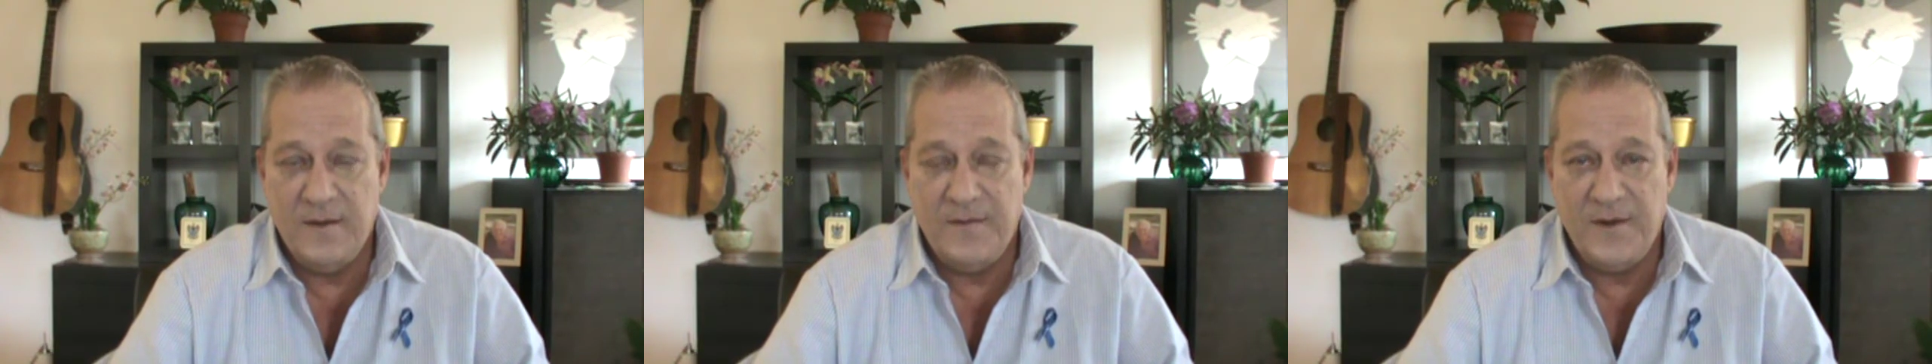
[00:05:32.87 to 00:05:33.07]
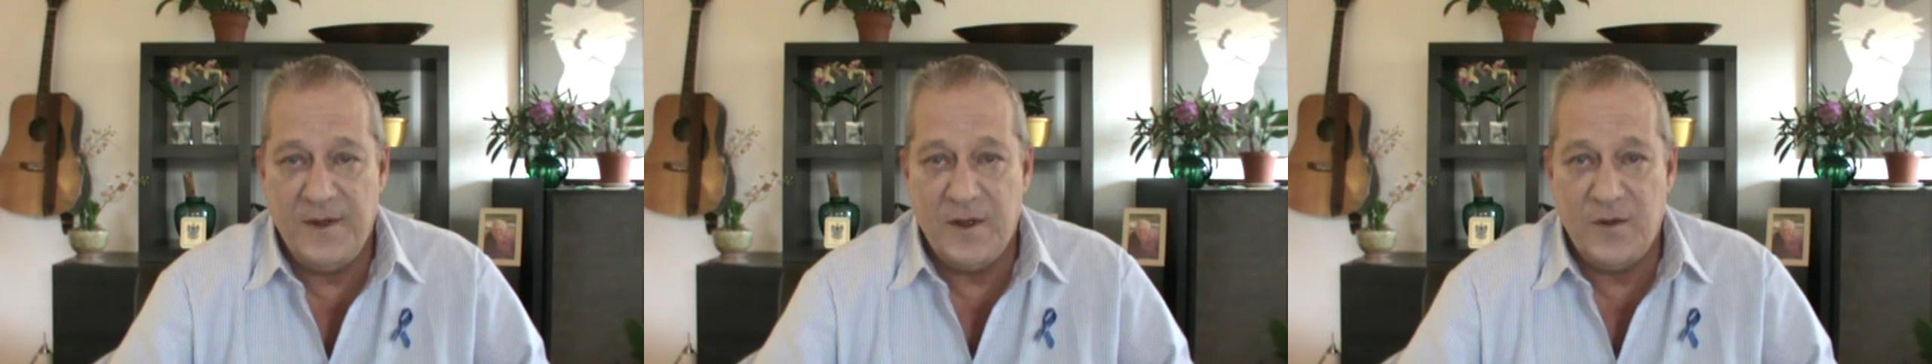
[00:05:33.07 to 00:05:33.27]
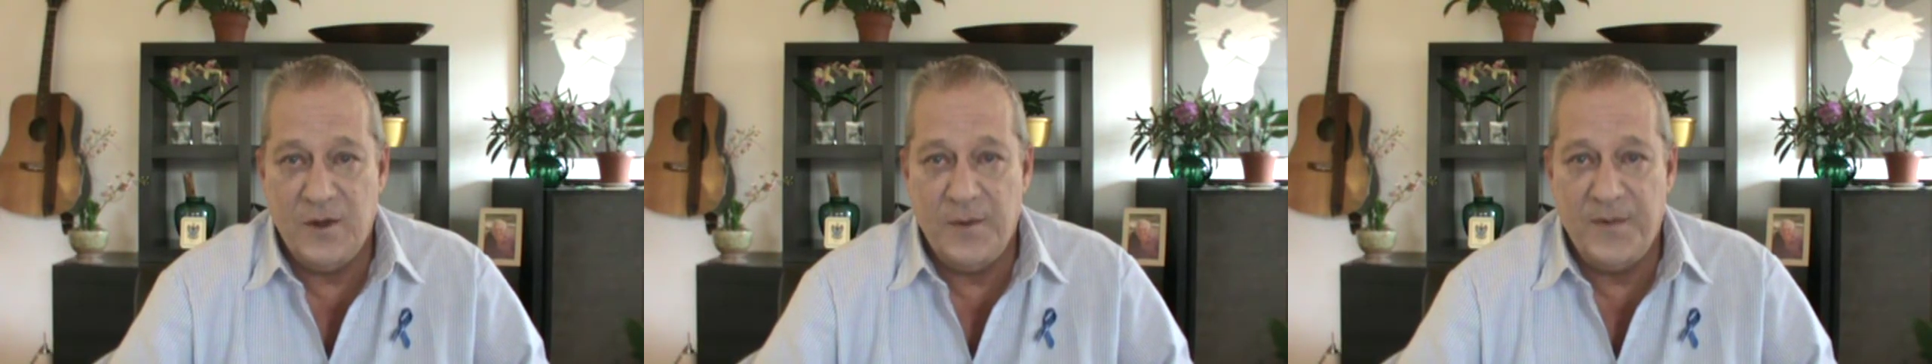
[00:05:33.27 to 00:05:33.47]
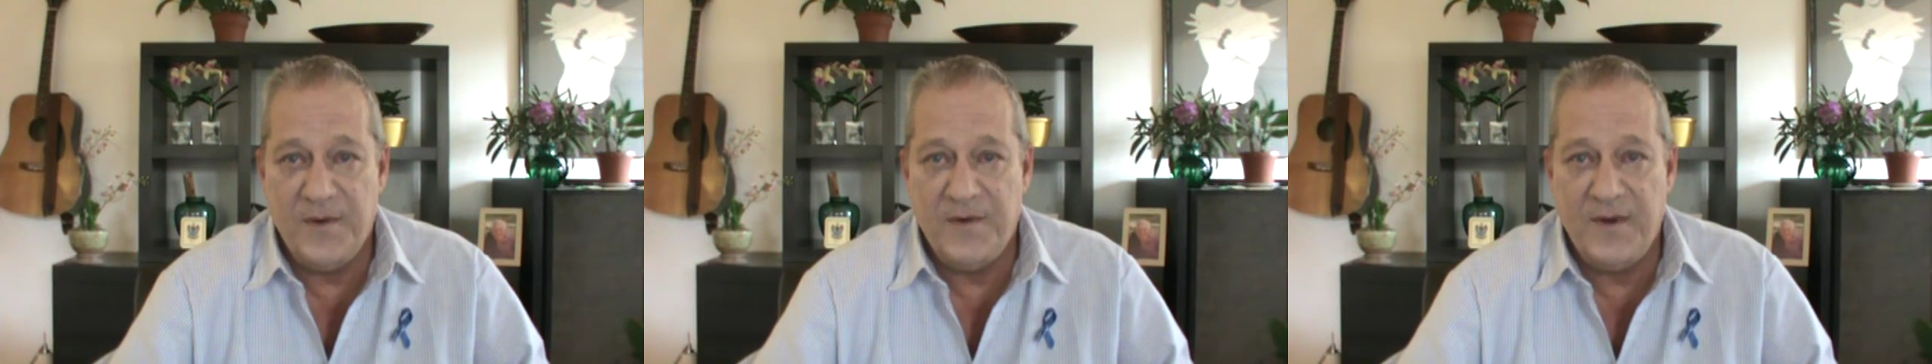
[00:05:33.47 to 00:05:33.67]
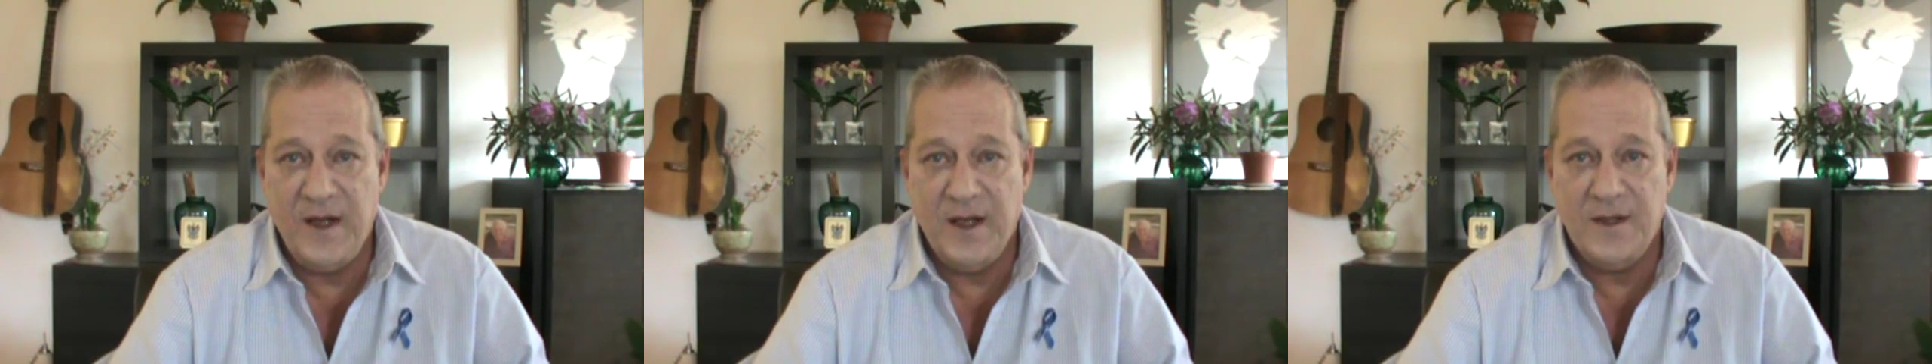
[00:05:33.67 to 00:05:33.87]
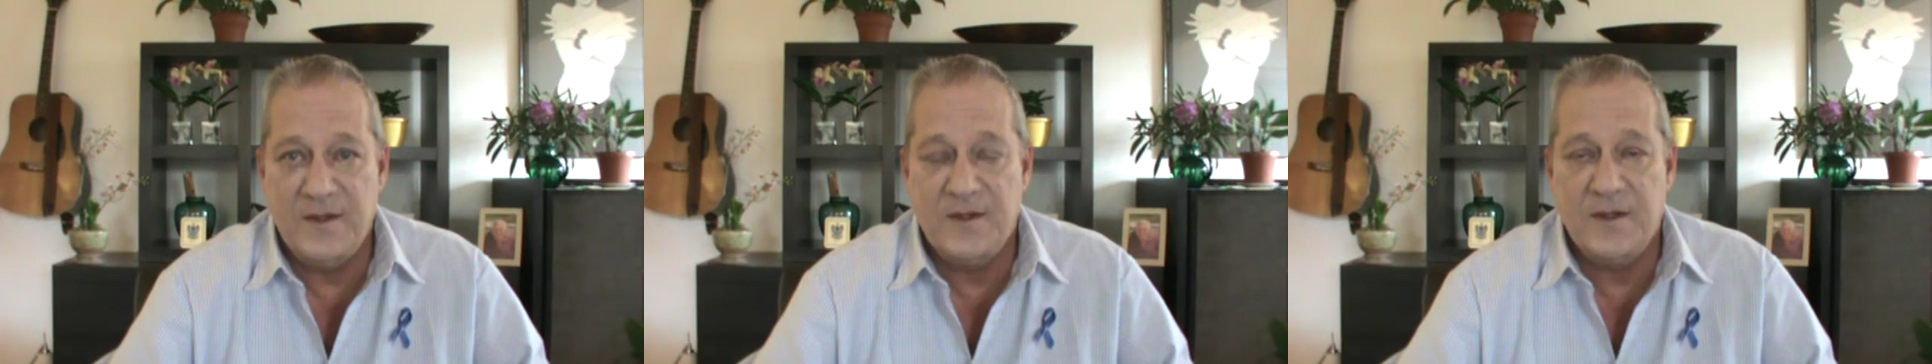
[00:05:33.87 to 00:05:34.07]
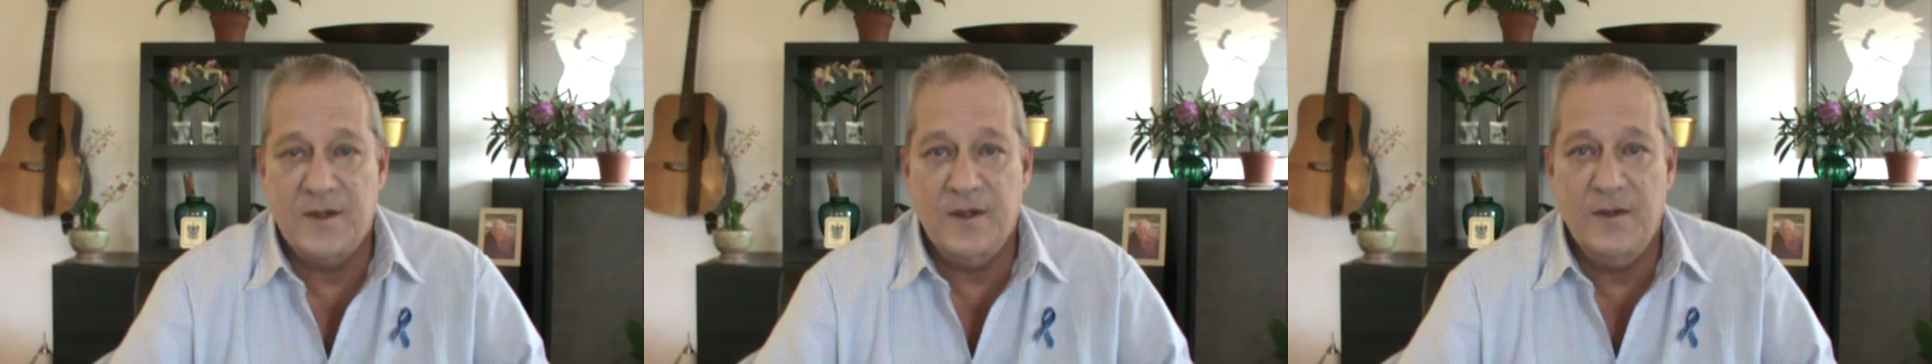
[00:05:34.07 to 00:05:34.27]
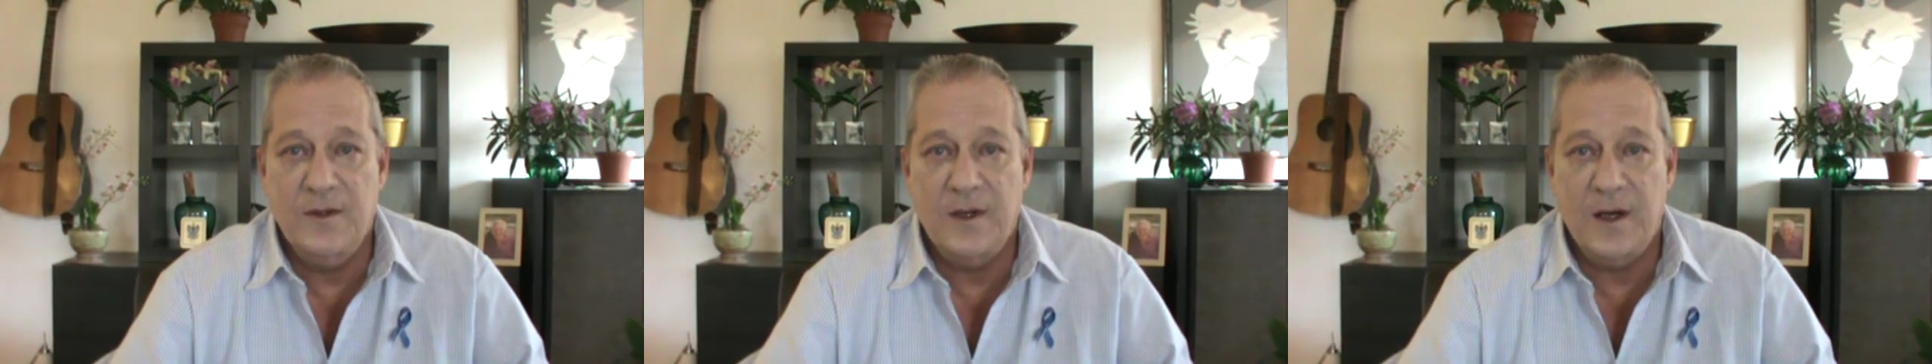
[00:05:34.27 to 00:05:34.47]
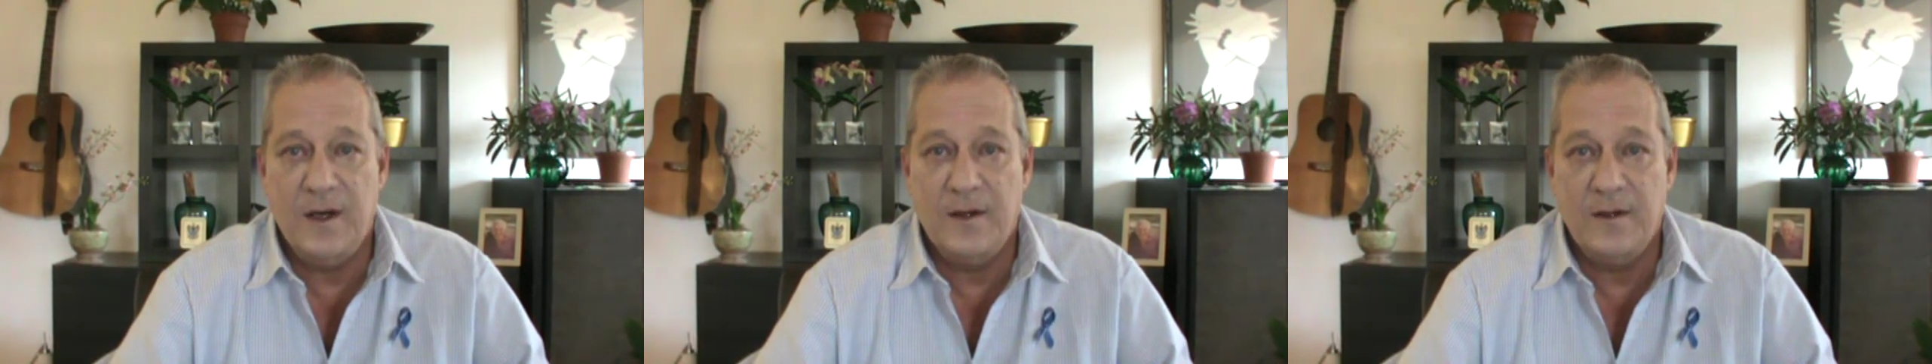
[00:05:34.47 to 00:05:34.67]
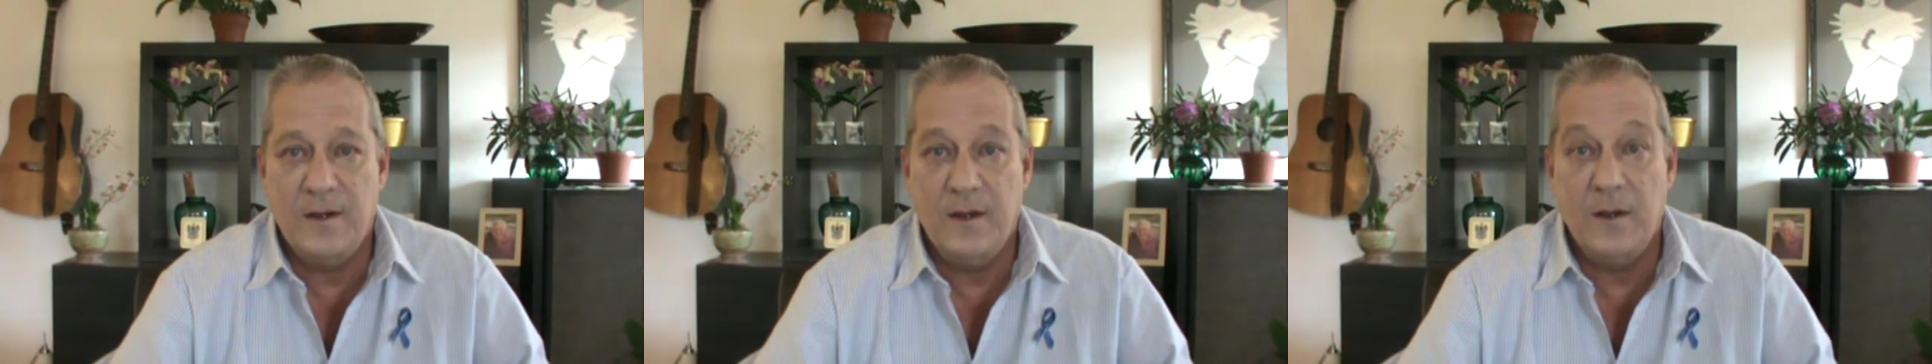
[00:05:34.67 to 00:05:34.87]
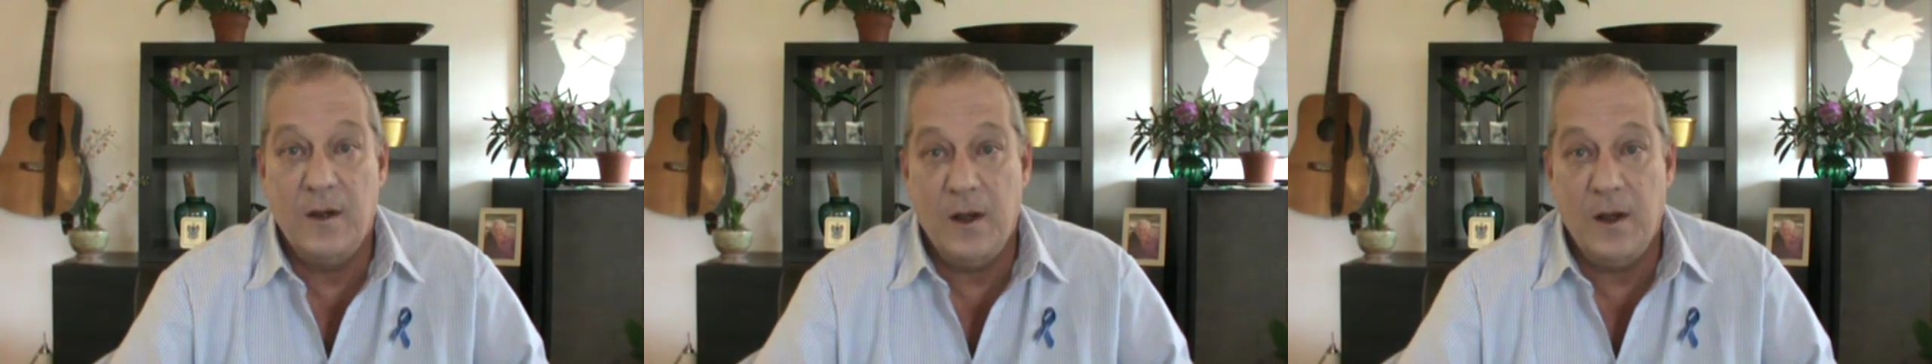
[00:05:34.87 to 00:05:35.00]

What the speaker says: for the group of kids who are